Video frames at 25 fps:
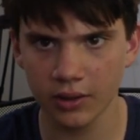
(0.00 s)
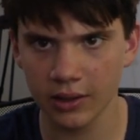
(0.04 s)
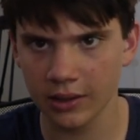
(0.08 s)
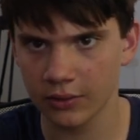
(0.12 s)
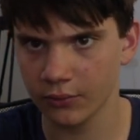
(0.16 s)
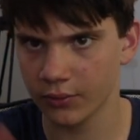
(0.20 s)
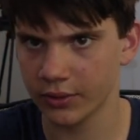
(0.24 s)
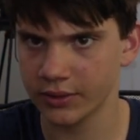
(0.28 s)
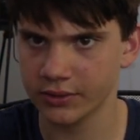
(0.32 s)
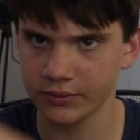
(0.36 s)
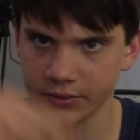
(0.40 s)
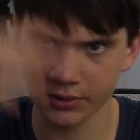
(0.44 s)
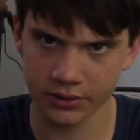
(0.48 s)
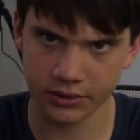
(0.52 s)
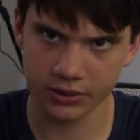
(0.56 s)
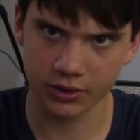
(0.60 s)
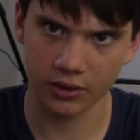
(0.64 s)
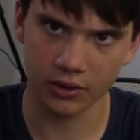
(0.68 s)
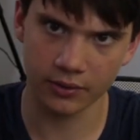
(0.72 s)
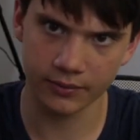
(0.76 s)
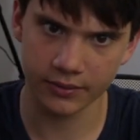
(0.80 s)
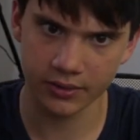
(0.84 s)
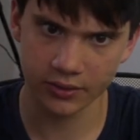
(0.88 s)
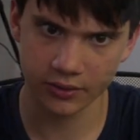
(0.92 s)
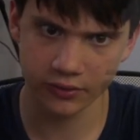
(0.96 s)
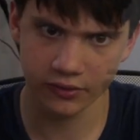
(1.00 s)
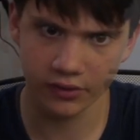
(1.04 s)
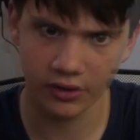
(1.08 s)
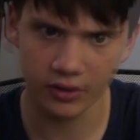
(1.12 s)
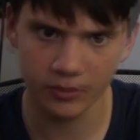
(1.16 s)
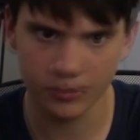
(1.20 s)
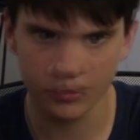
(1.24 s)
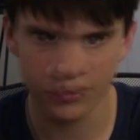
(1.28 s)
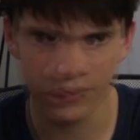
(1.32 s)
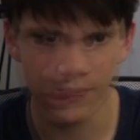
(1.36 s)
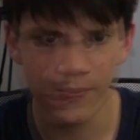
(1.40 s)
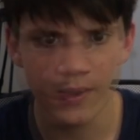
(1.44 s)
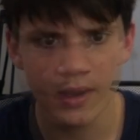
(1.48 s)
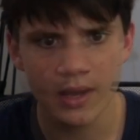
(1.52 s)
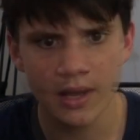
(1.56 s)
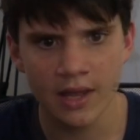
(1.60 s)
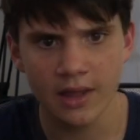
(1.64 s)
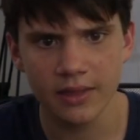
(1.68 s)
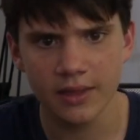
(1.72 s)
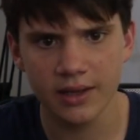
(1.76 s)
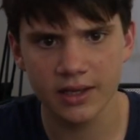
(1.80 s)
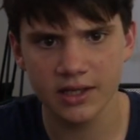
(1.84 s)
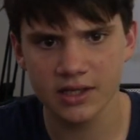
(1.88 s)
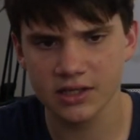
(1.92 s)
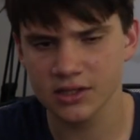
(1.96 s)
otherwise it'll just go up to the top, which
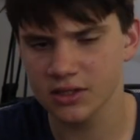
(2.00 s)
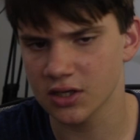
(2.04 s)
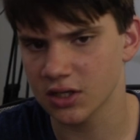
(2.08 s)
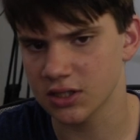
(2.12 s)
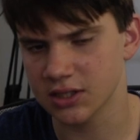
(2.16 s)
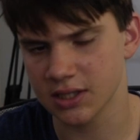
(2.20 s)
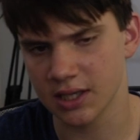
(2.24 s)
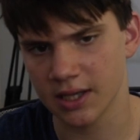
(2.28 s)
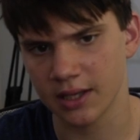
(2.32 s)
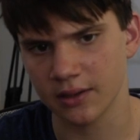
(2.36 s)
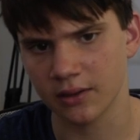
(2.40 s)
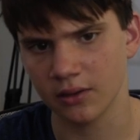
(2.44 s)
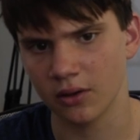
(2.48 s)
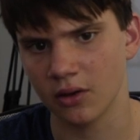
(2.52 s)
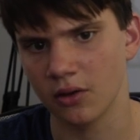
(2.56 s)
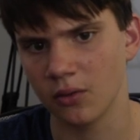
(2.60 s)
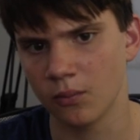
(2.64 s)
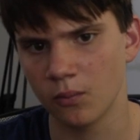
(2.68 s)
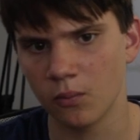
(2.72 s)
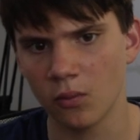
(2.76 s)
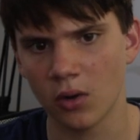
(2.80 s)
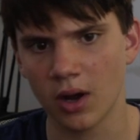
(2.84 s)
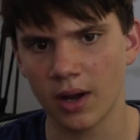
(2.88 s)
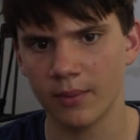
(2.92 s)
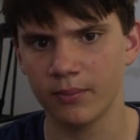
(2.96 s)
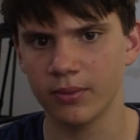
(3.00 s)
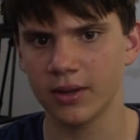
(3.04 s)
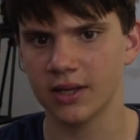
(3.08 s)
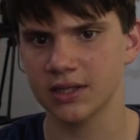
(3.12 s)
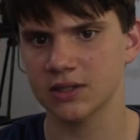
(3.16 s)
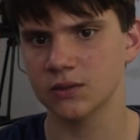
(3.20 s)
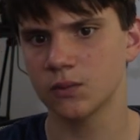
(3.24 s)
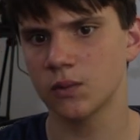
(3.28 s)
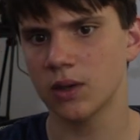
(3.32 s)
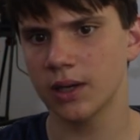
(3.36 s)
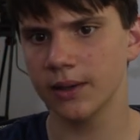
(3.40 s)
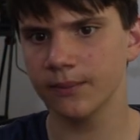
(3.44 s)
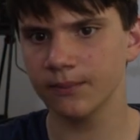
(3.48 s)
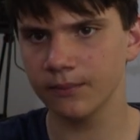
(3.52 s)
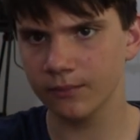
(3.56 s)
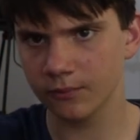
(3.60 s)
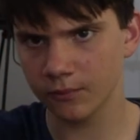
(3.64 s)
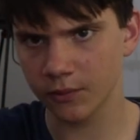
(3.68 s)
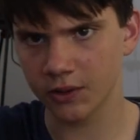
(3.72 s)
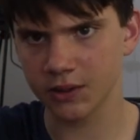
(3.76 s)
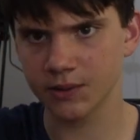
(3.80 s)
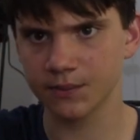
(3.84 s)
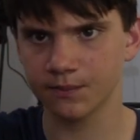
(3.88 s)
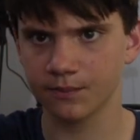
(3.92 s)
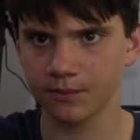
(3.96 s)
then it just goes ahead and go y plus 1,
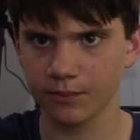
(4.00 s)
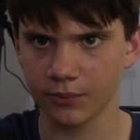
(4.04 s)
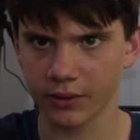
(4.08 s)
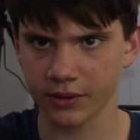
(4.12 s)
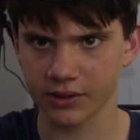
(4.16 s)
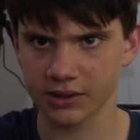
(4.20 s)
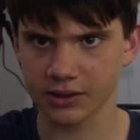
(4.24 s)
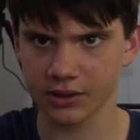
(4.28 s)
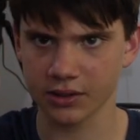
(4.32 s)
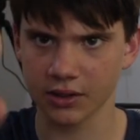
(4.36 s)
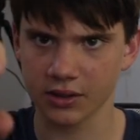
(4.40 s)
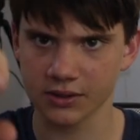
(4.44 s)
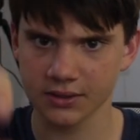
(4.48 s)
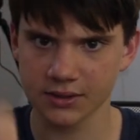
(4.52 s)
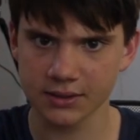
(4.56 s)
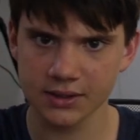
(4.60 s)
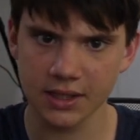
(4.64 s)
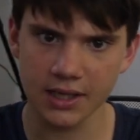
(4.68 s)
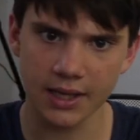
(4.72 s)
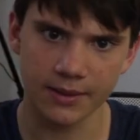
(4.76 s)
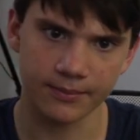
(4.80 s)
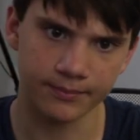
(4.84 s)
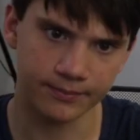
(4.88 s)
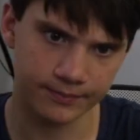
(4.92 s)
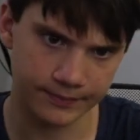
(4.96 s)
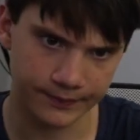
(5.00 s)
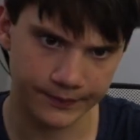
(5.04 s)
which brings the cursor down.